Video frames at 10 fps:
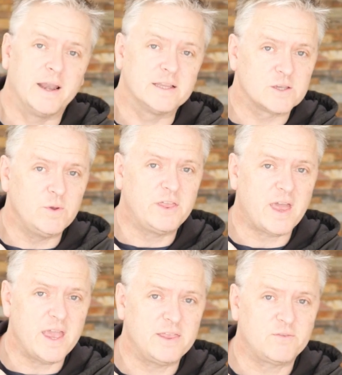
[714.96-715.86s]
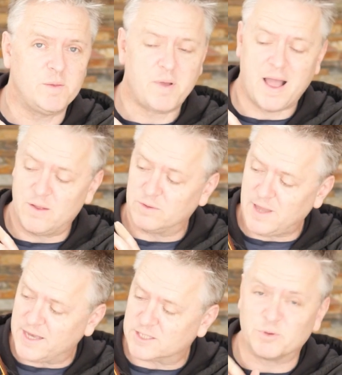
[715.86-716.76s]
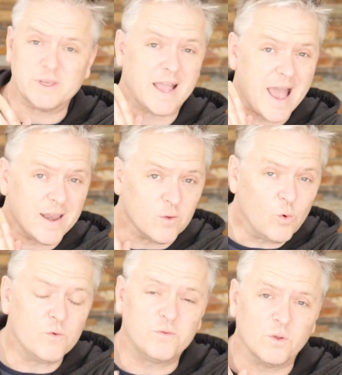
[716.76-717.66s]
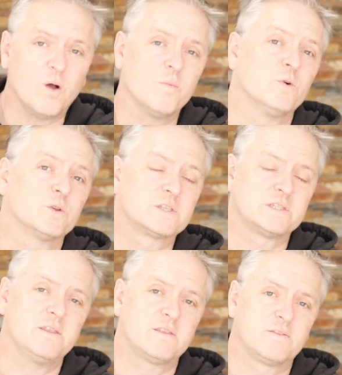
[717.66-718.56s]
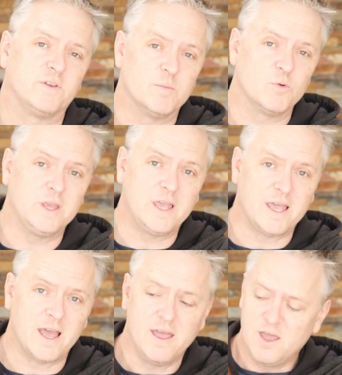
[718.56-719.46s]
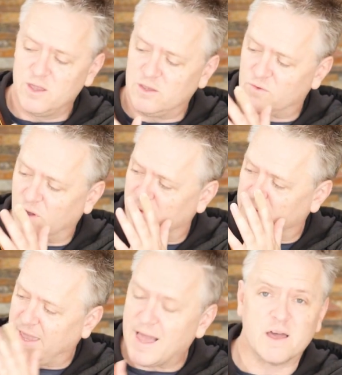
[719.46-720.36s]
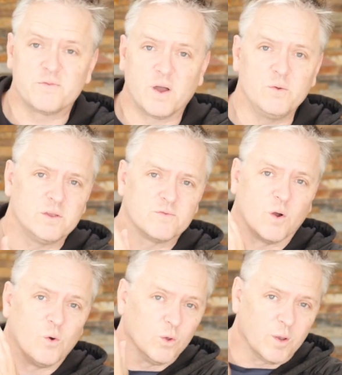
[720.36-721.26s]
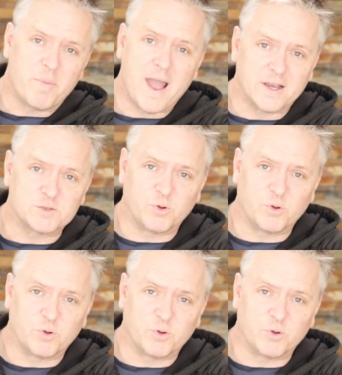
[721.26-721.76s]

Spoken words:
And it's only £33 less, but you get an awful lot more synth for your money here. You've got the LFO, you've got all the patch